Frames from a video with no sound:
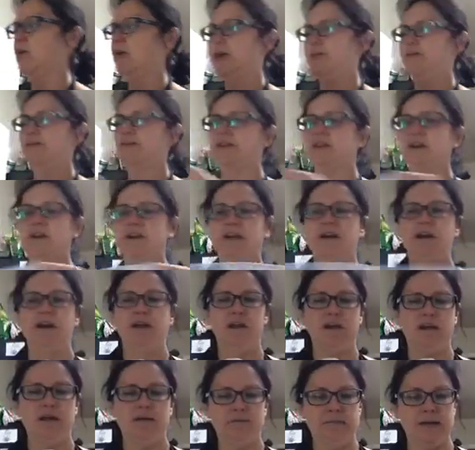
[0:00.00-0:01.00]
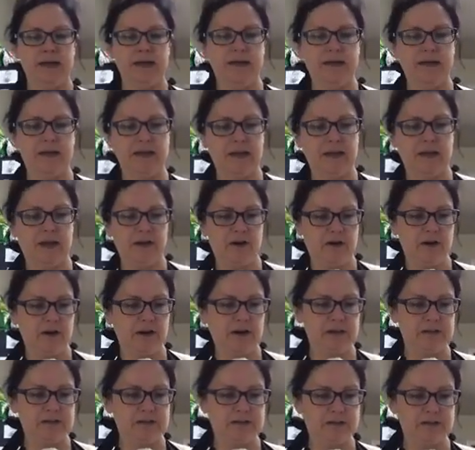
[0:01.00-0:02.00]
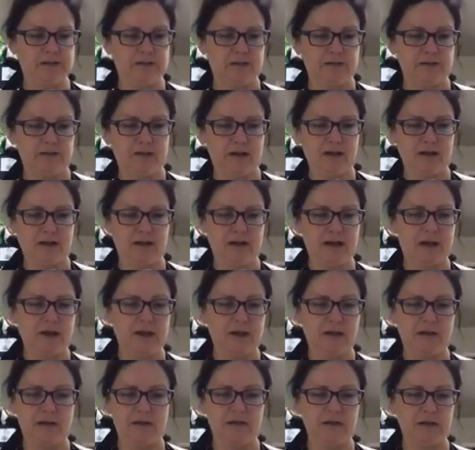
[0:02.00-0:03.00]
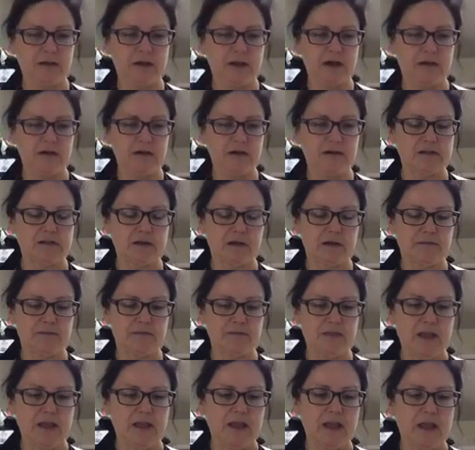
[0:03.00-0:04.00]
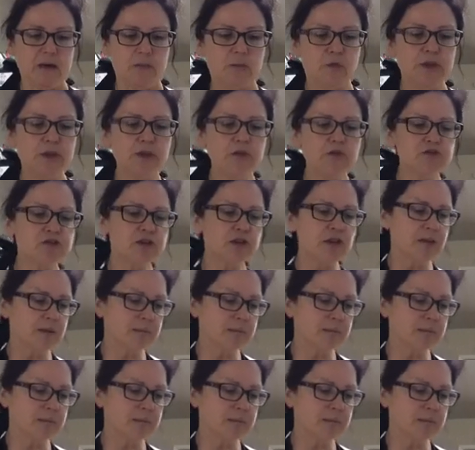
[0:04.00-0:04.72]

have to cut up my carrots. Yeah, I hate cutting carrots up. And we usually